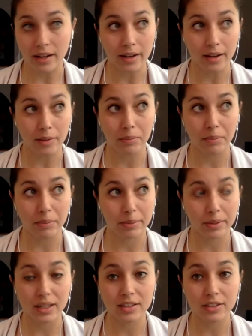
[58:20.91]
and I'm
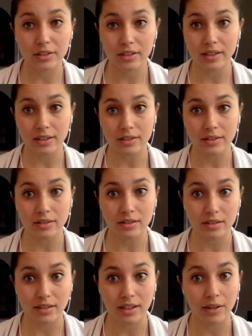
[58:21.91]
pretty sure they'll
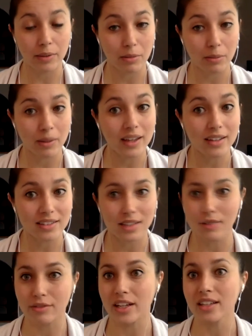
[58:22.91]
stick with me instead
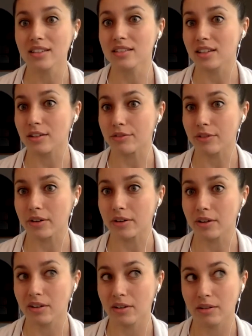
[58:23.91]
of an agency for,
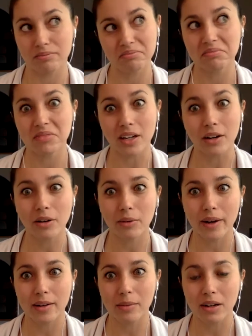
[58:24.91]

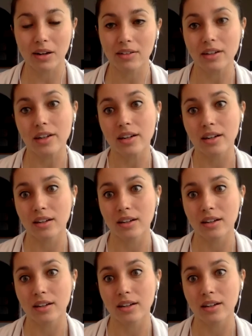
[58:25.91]
quite a bit longer.